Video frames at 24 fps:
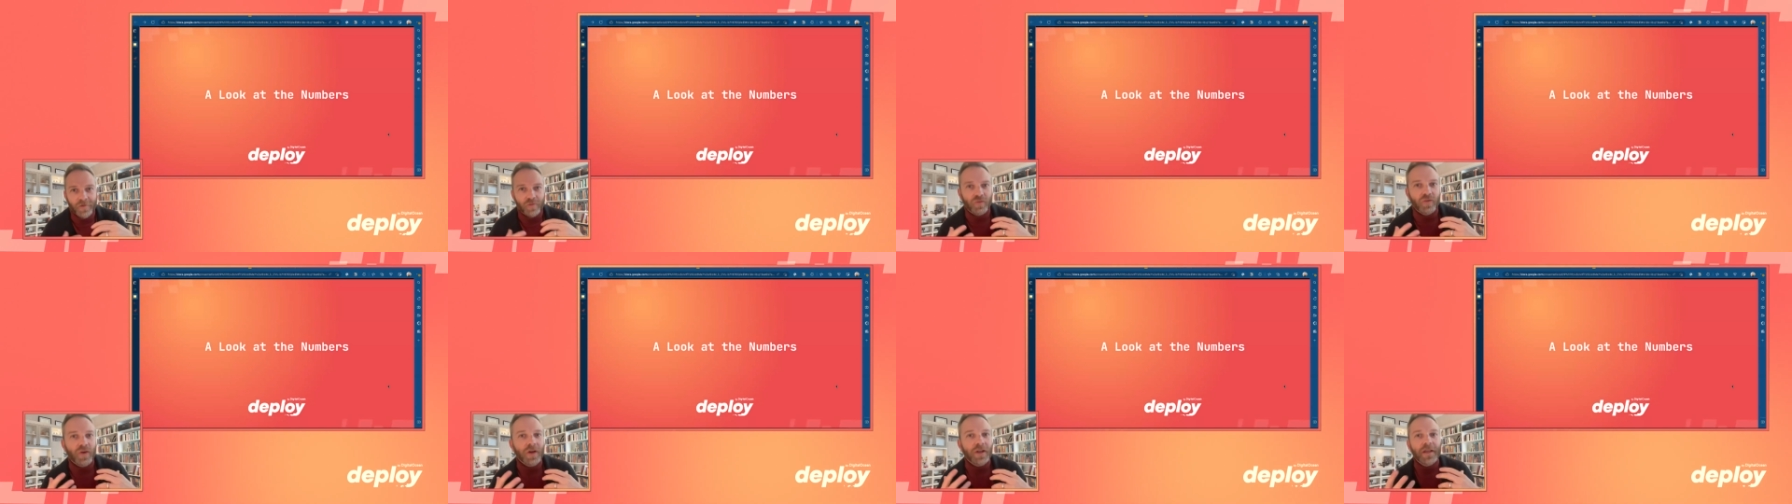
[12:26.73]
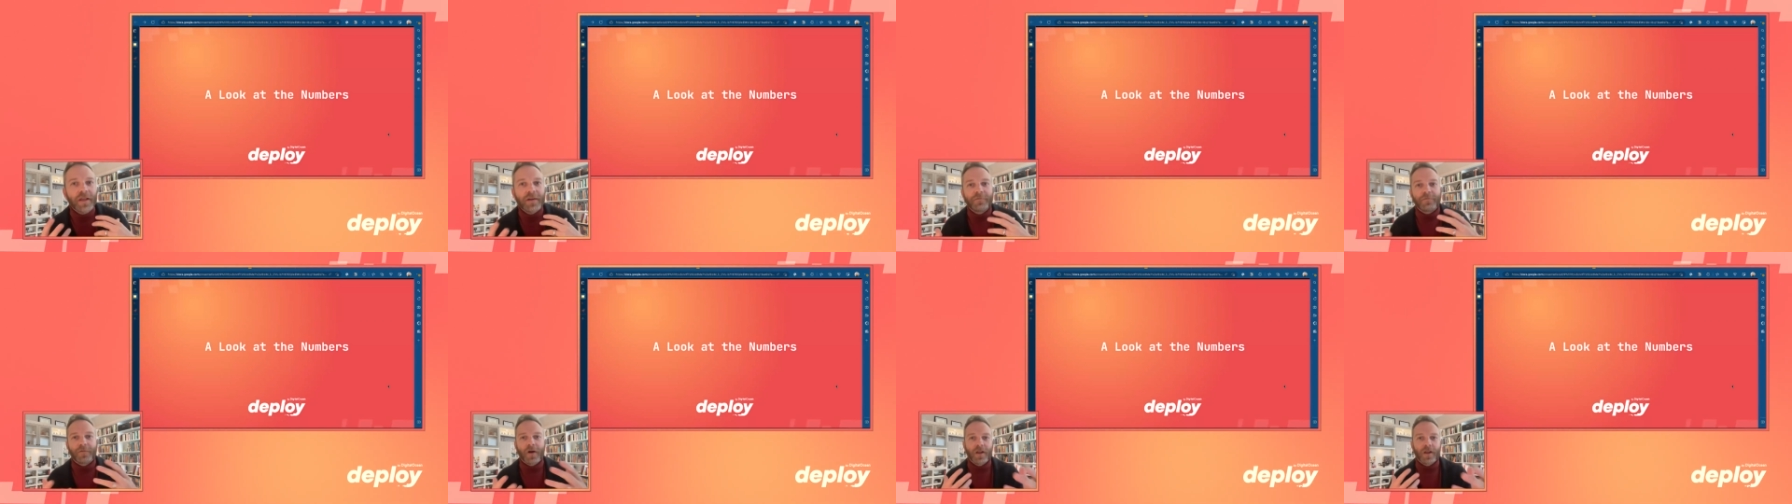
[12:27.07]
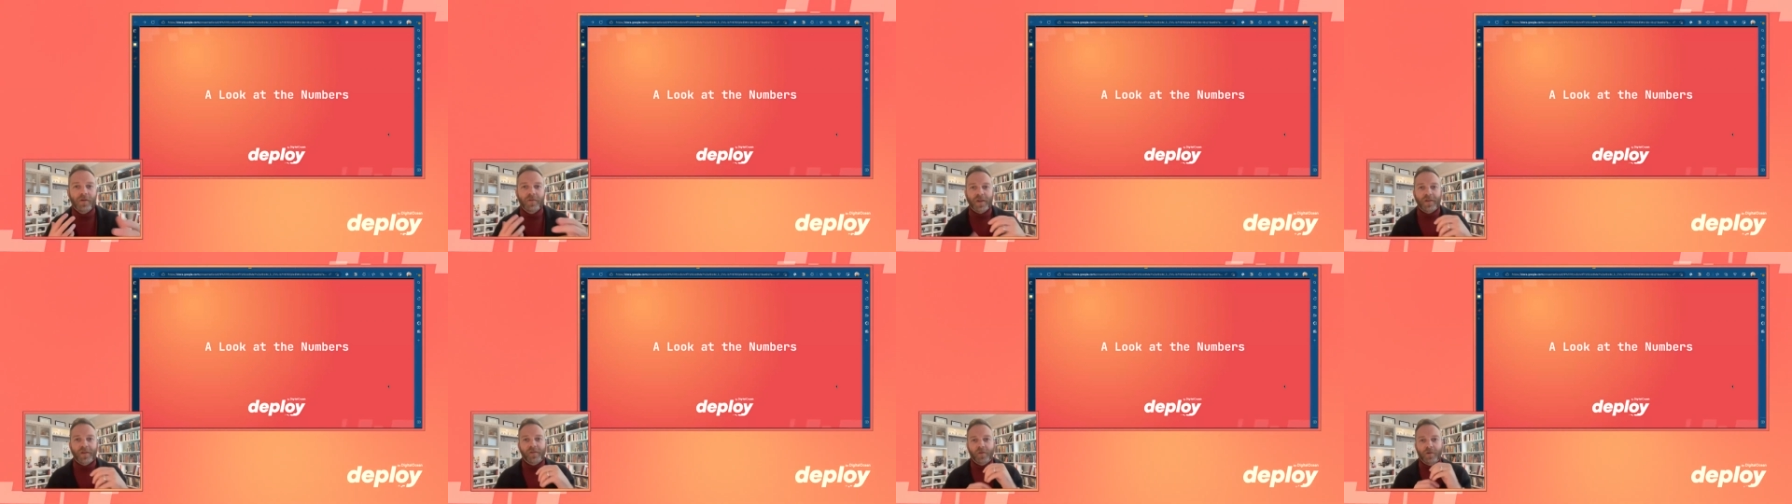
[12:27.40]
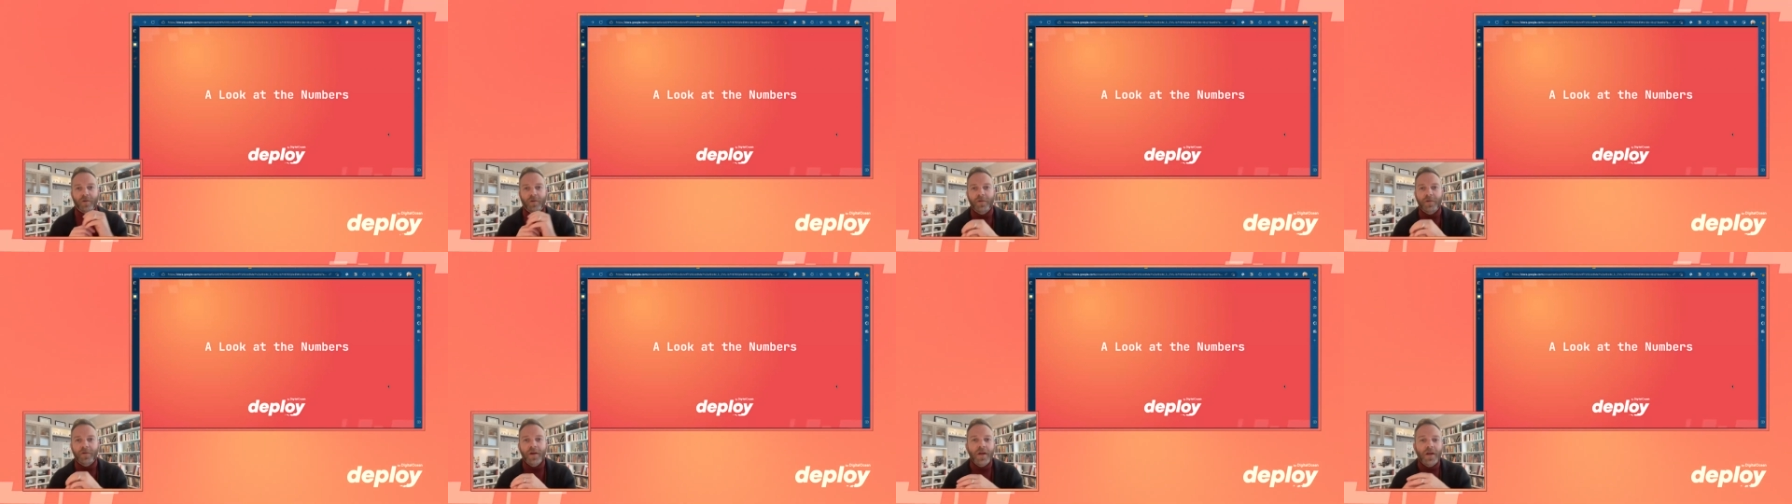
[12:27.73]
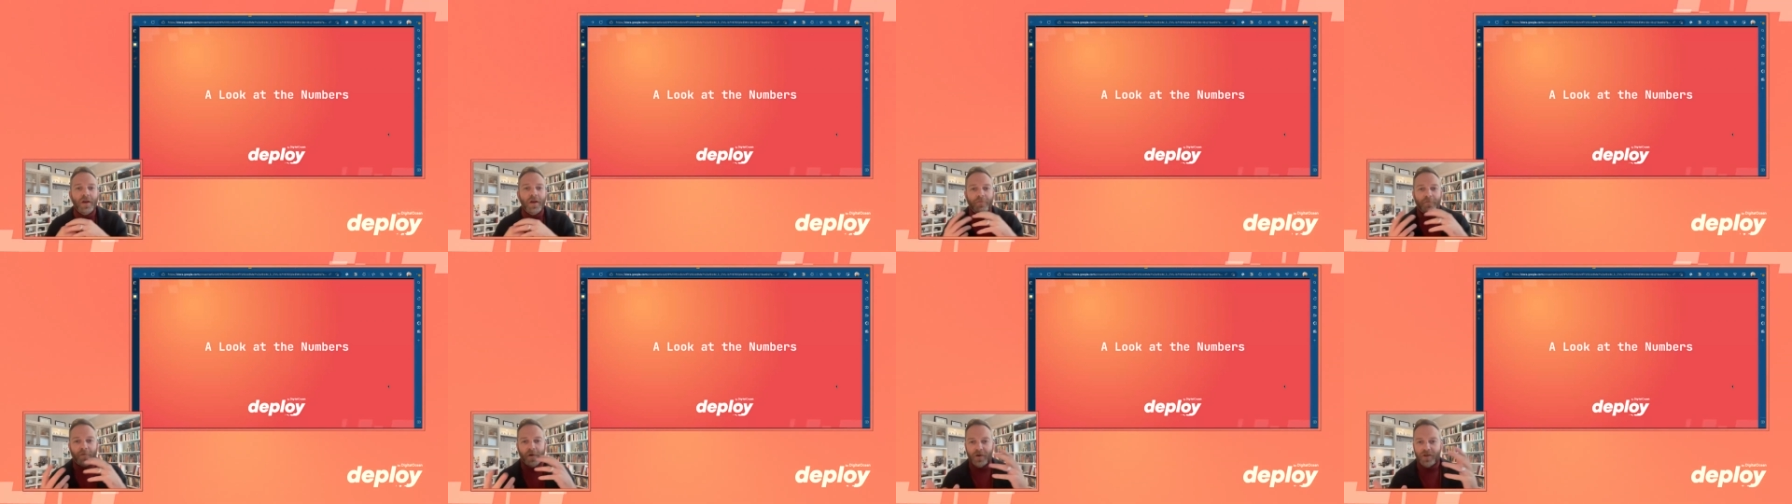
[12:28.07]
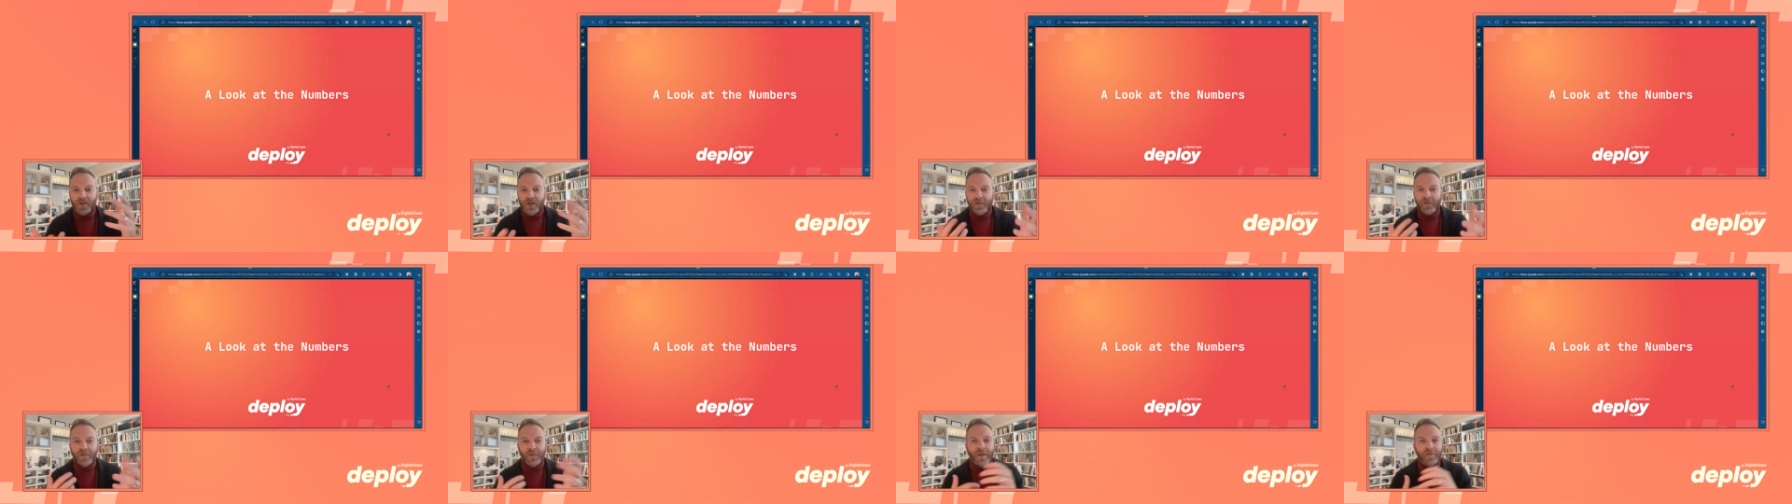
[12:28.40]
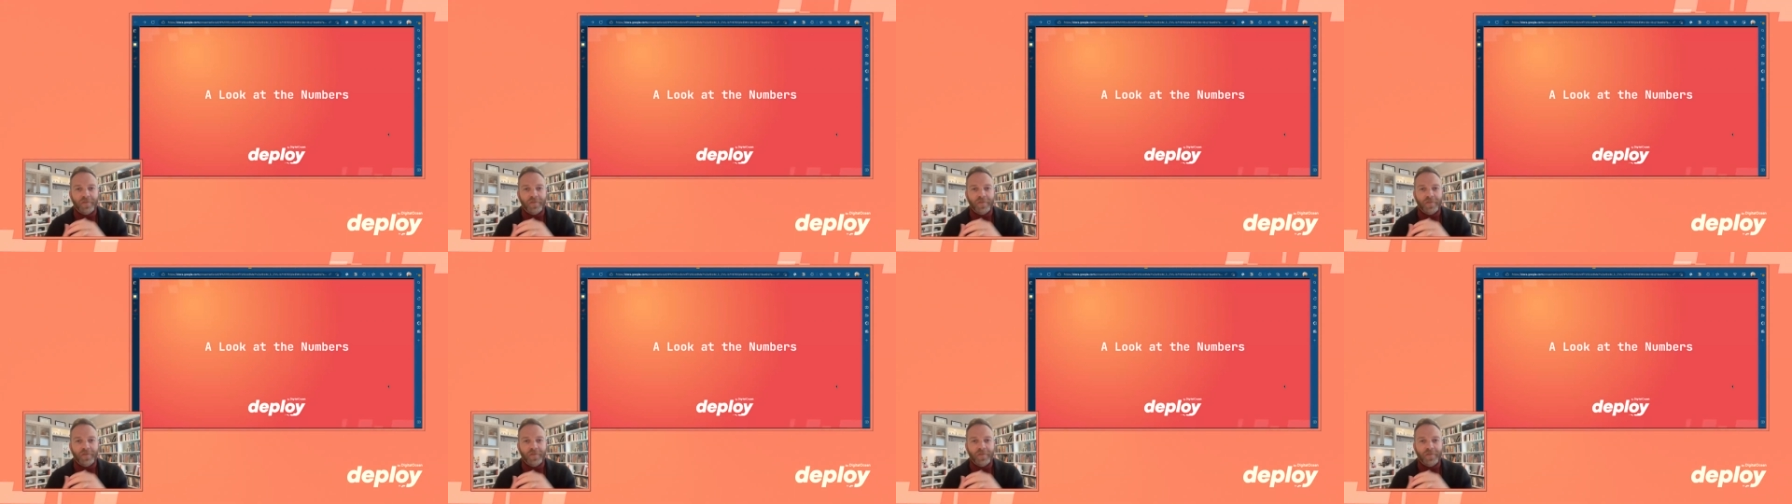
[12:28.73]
really follows that sort of functions